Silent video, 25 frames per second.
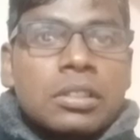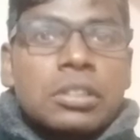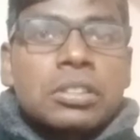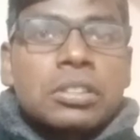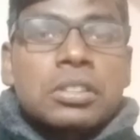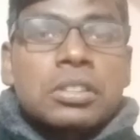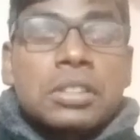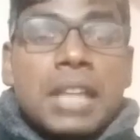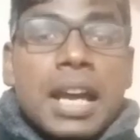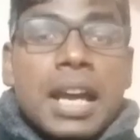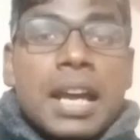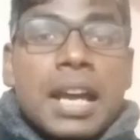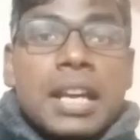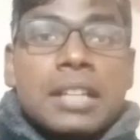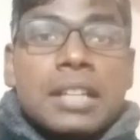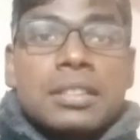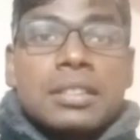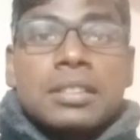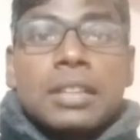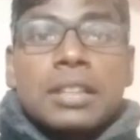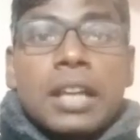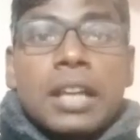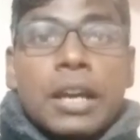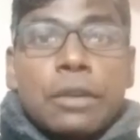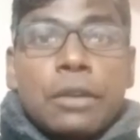
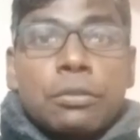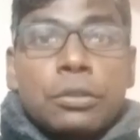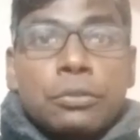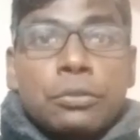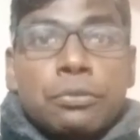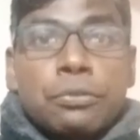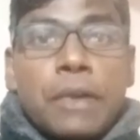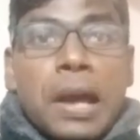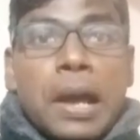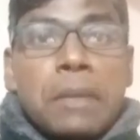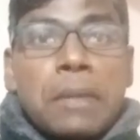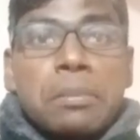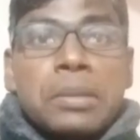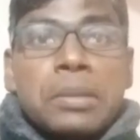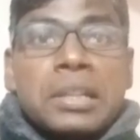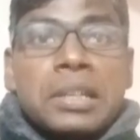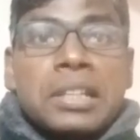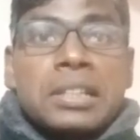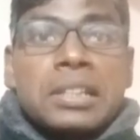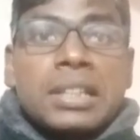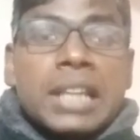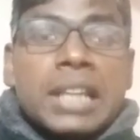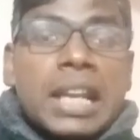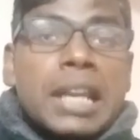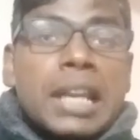Start with
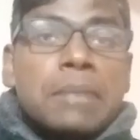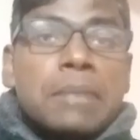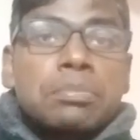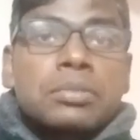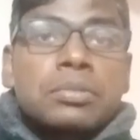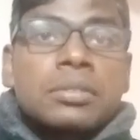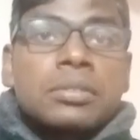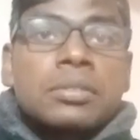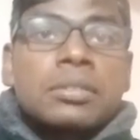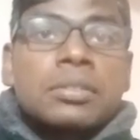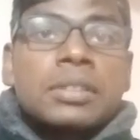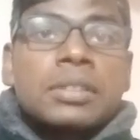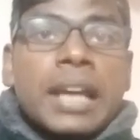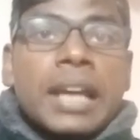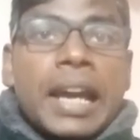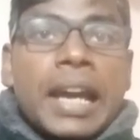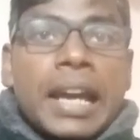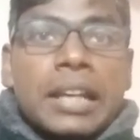5-minute clips